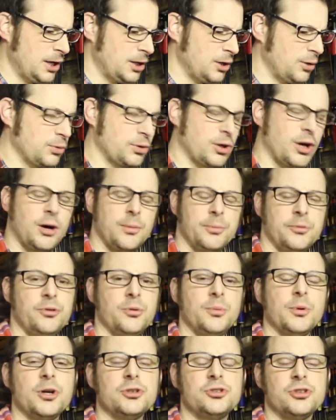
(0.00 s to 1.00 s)
an old
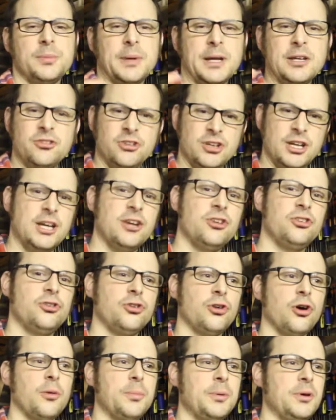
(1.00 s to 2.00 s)
carpentry workshop, engineer
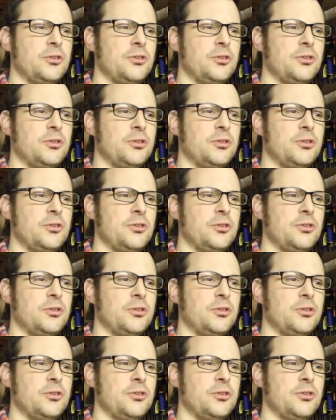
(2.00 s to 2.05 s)
shop.